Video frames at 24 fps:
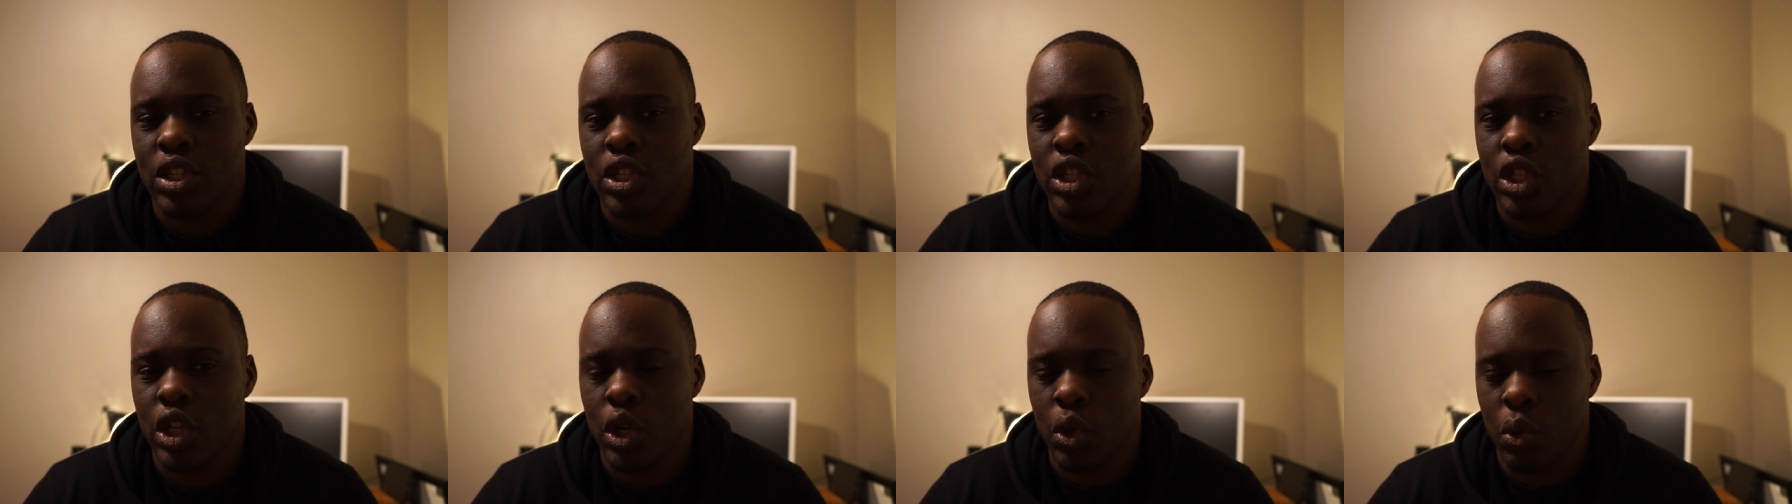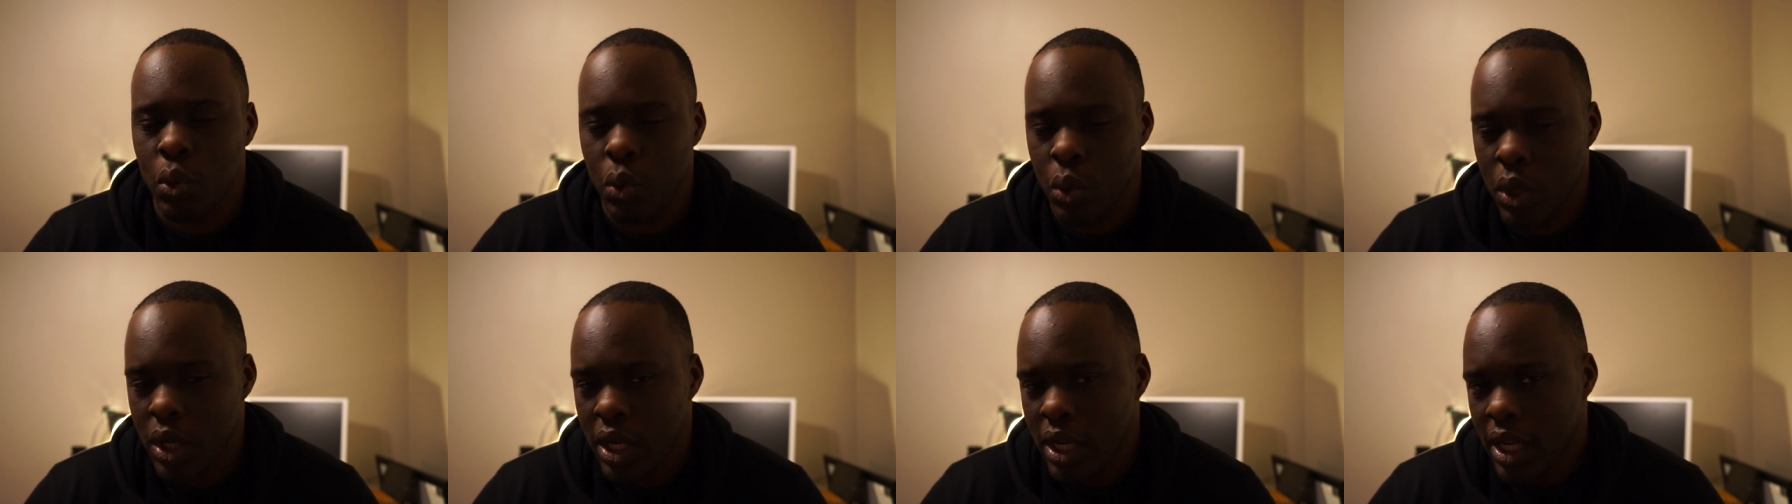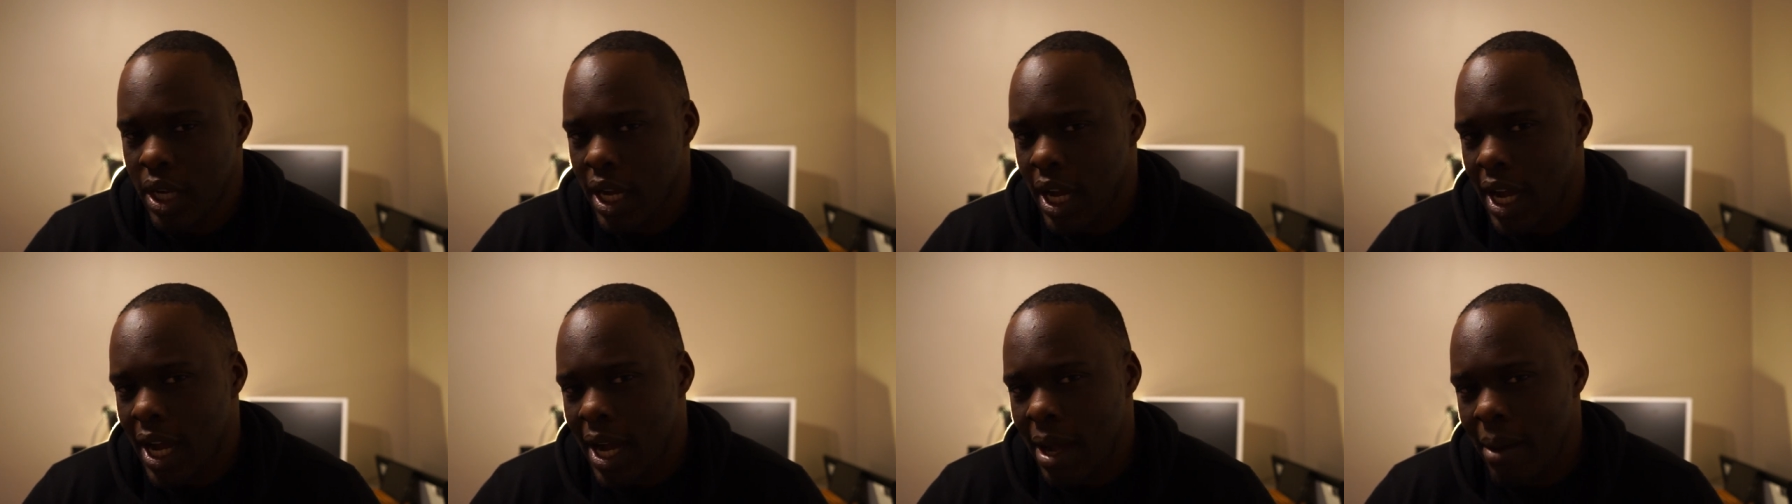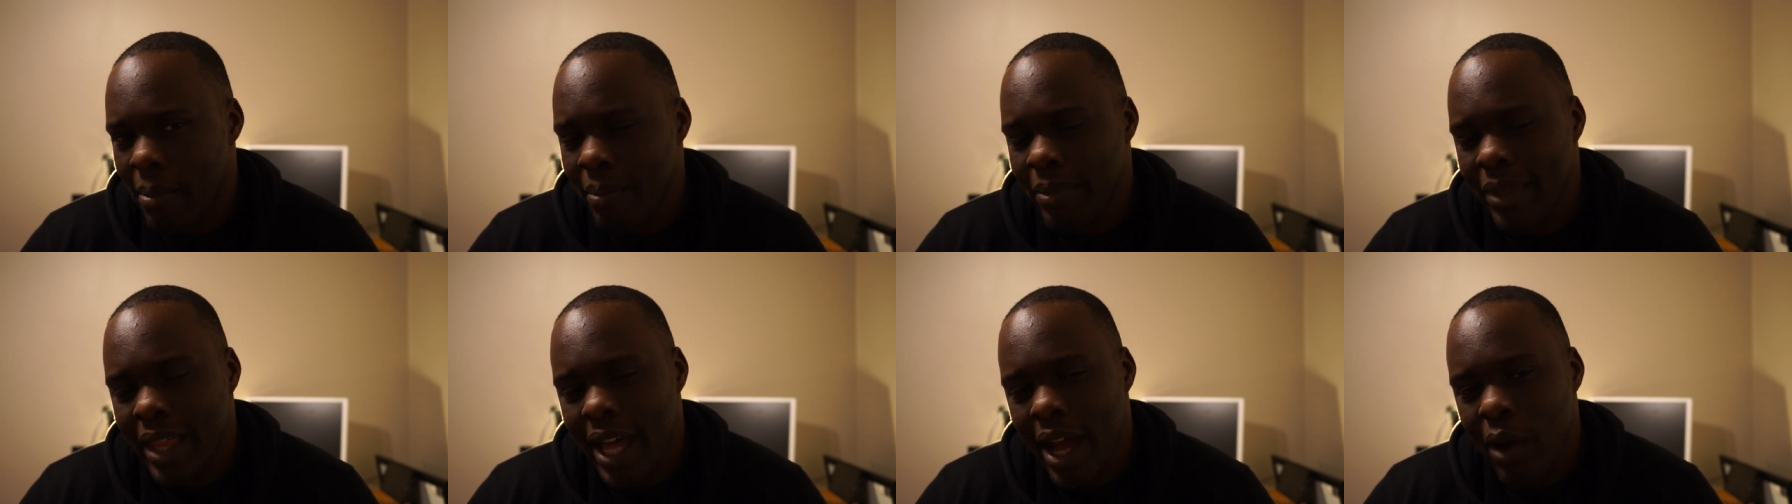So
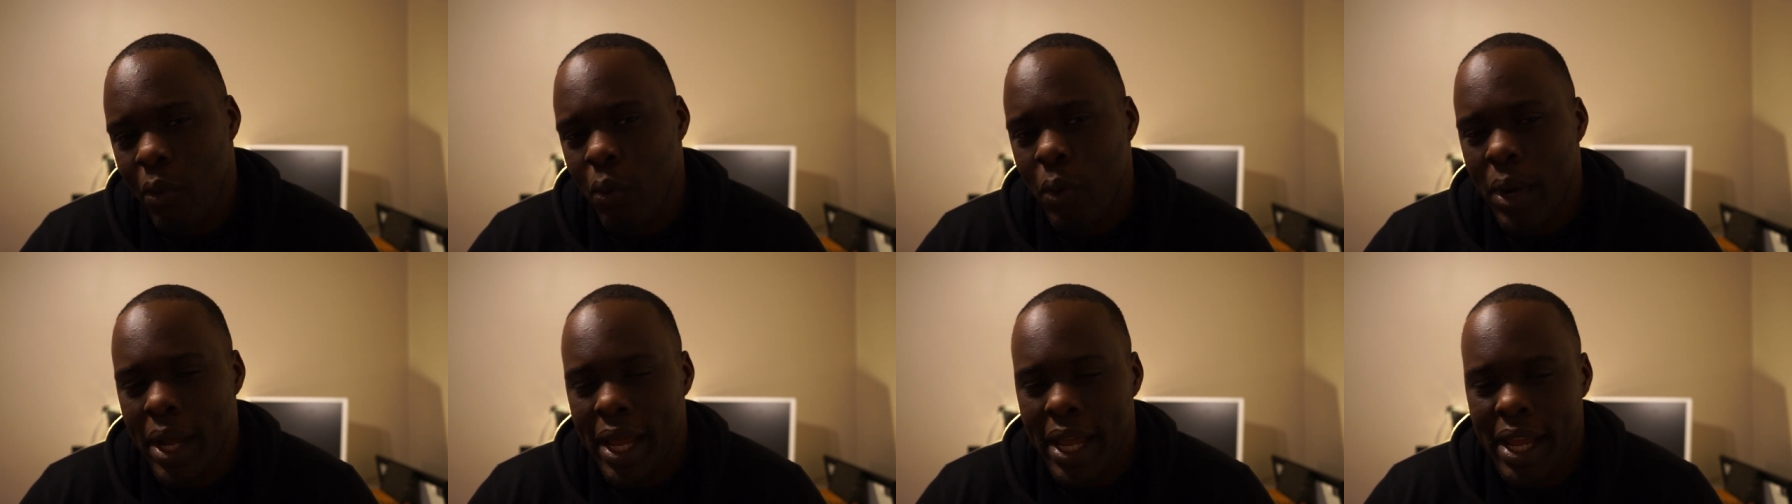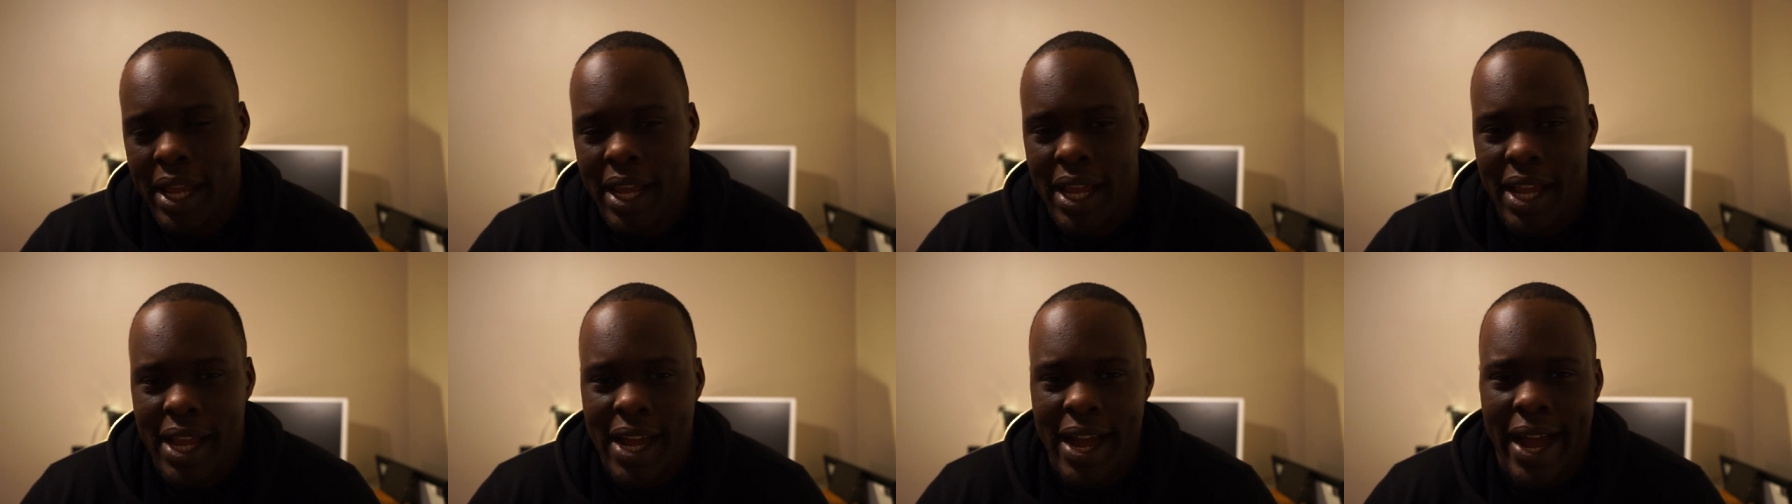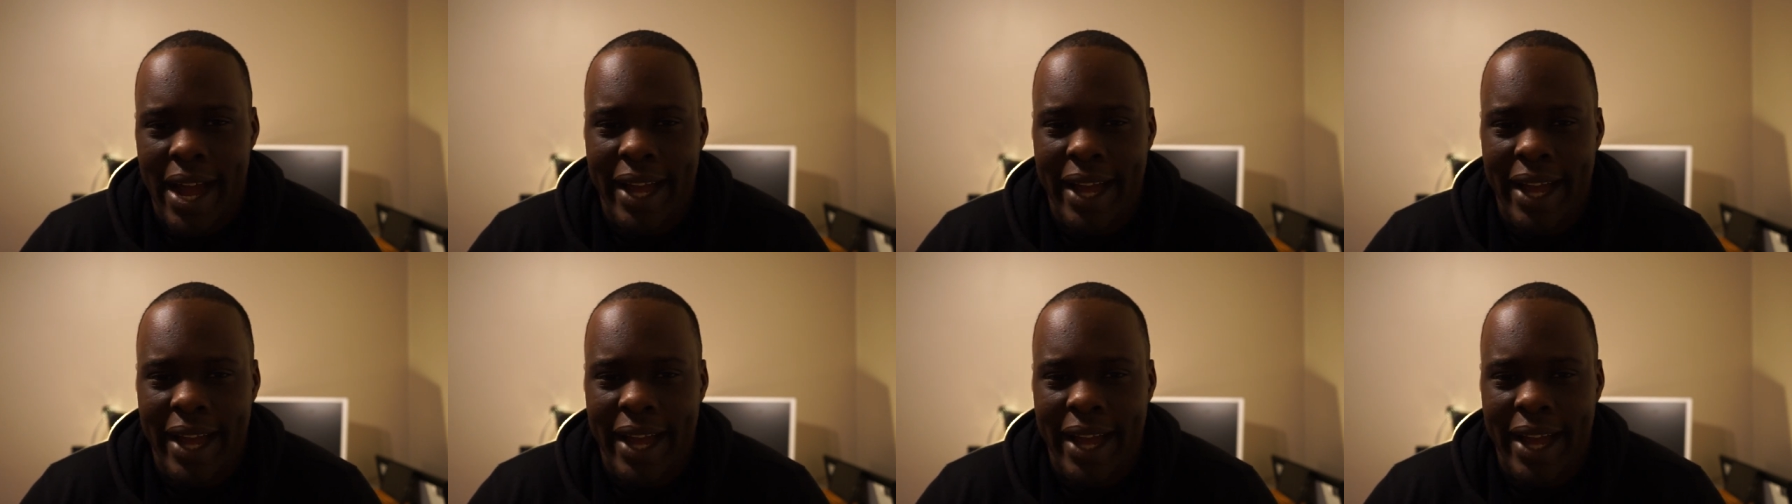um, that way